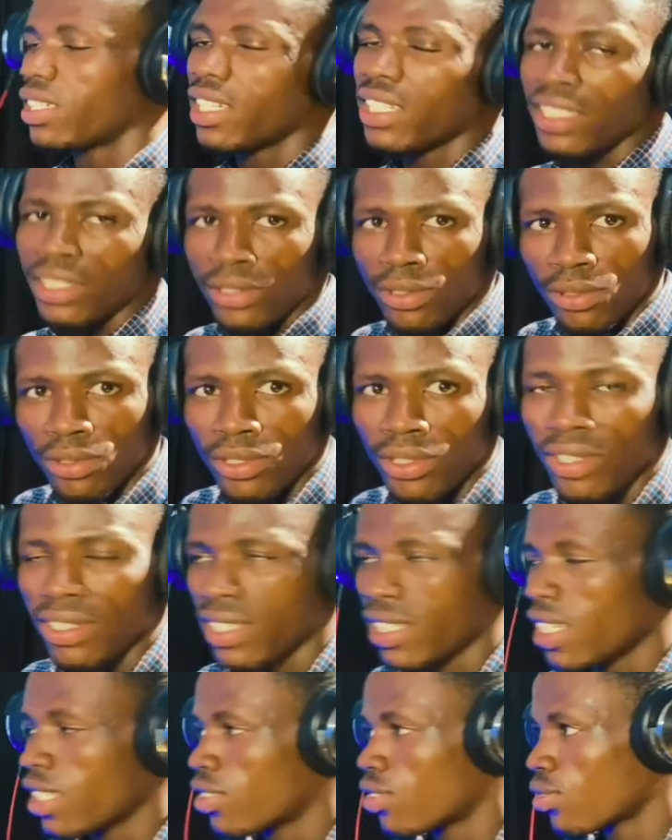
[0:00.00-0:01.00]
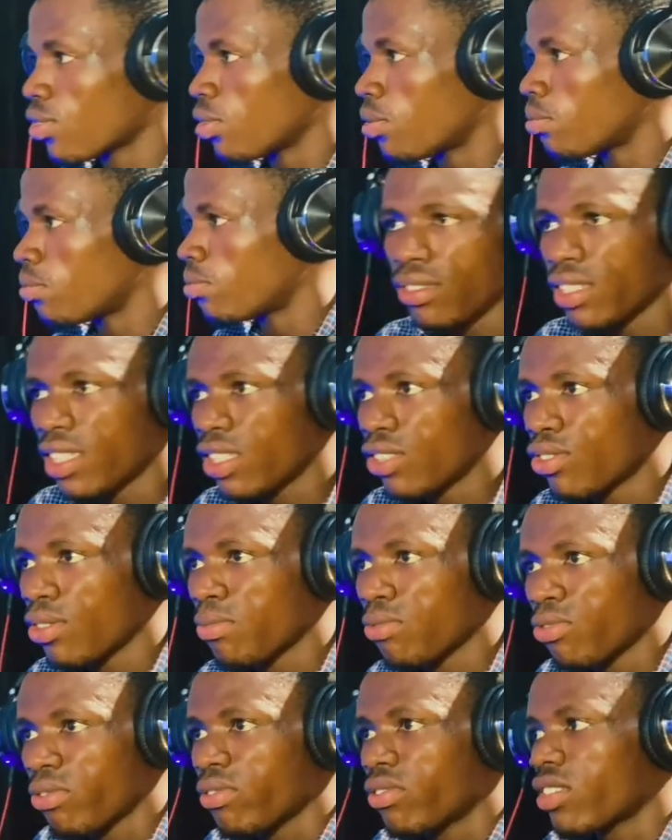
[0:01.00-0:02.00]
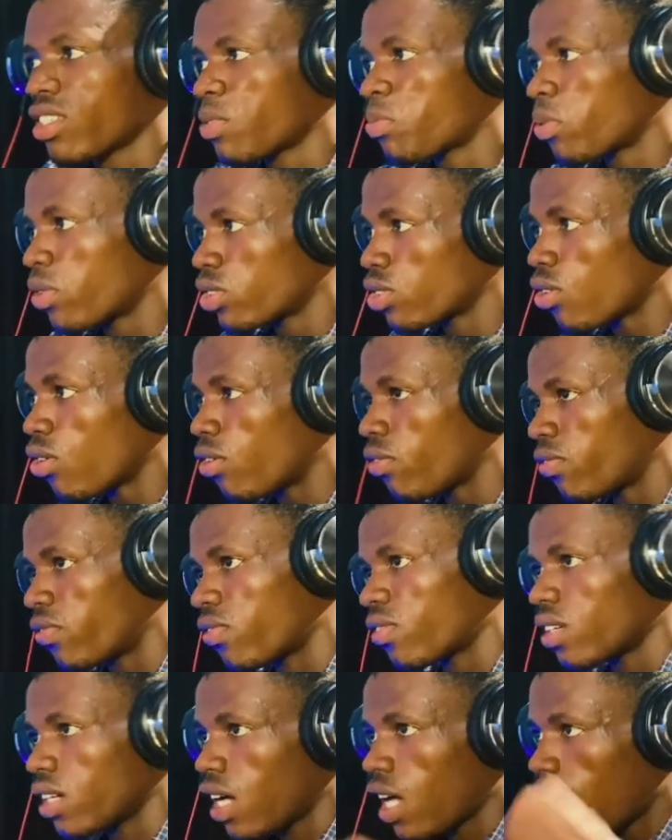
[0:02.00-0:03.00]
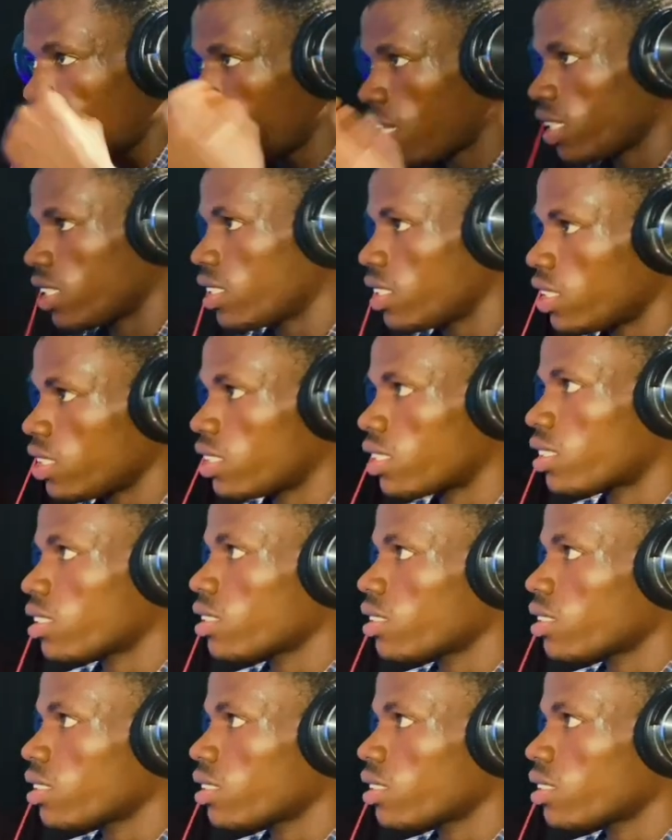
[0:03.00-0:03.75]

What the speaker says: is to just get some switching spot off and in it.